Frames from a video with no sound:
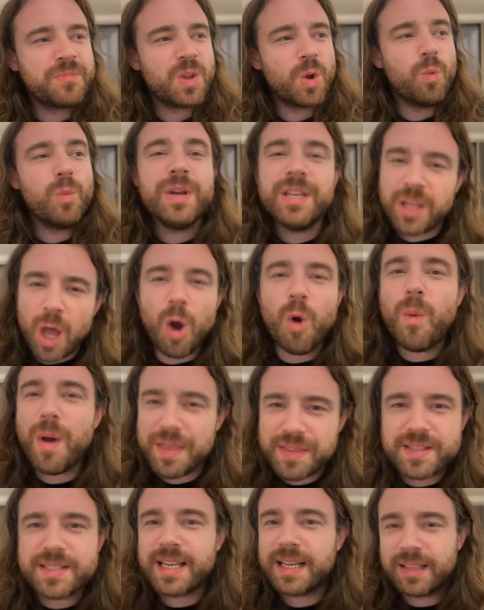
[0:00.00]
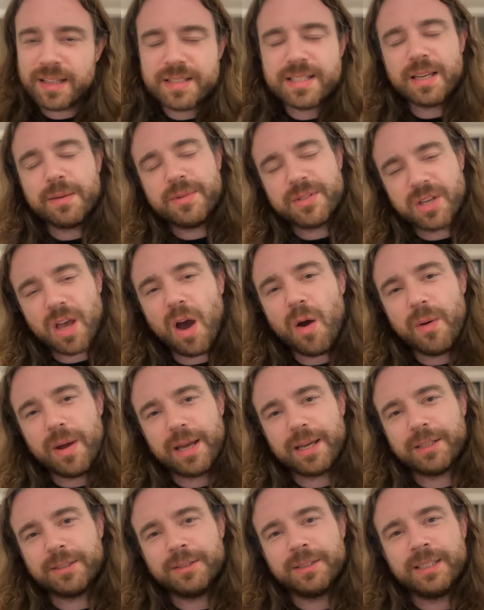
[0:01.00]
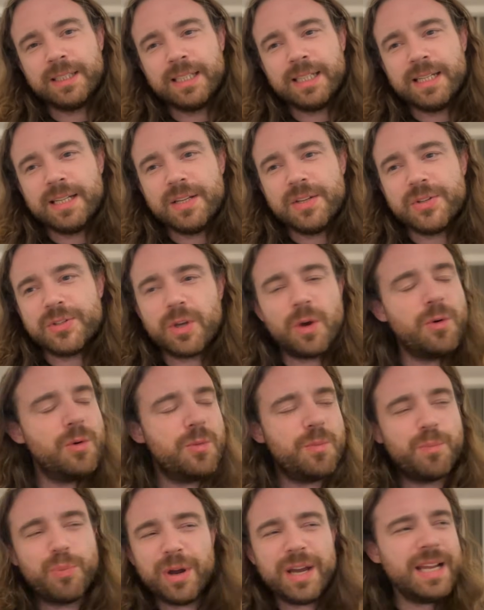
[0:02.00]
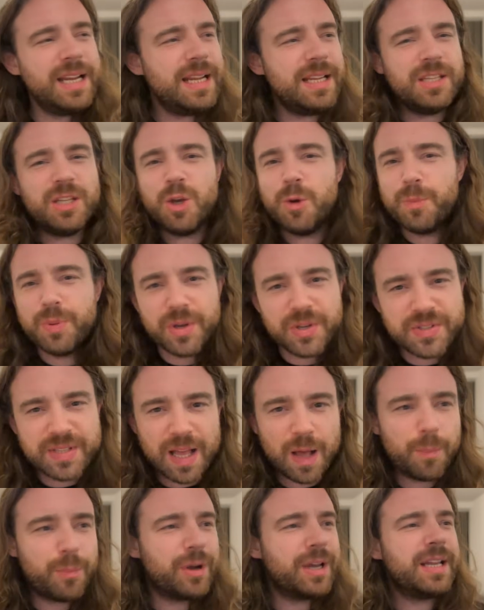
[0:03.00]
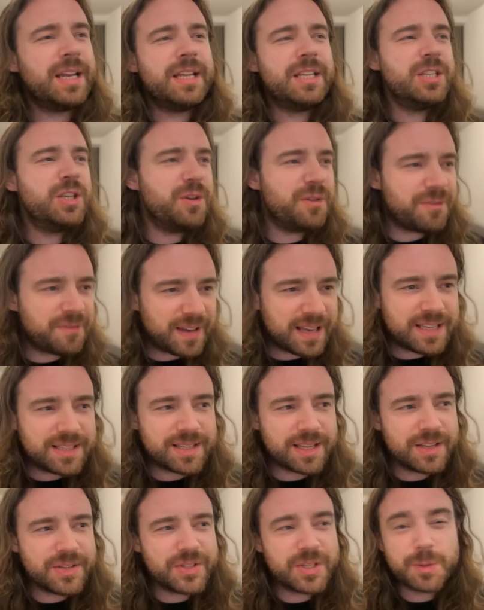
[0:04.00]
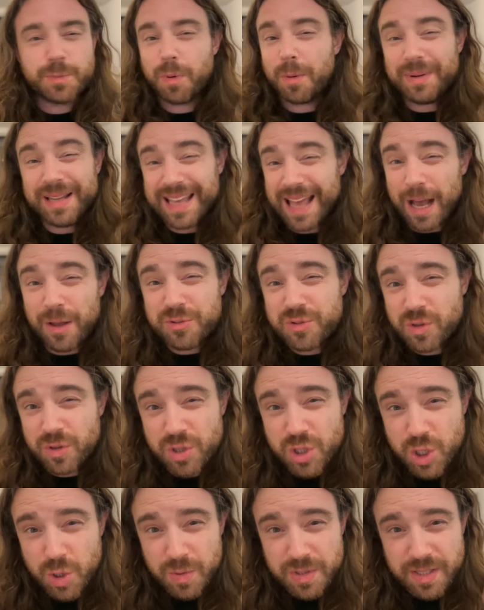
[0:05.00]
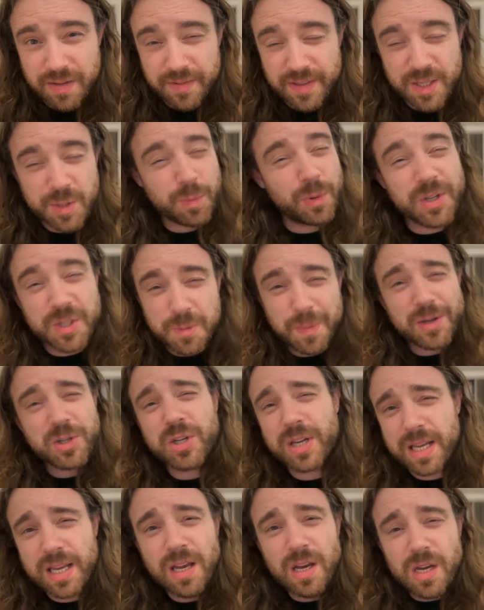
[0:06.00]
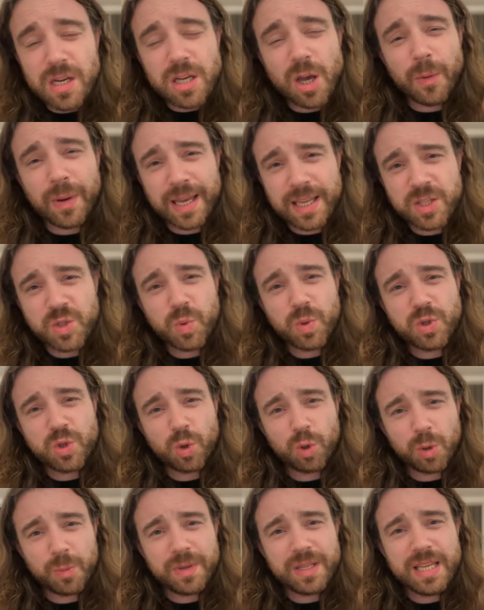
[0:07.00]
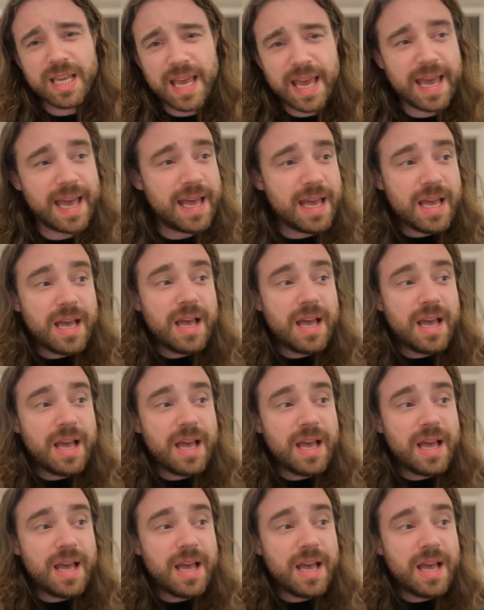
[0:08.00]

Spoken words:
we know where this England team is going. So bringing in new personnel, bringing in new faces is probably counterintuitive at this point, especially going into a tournament year.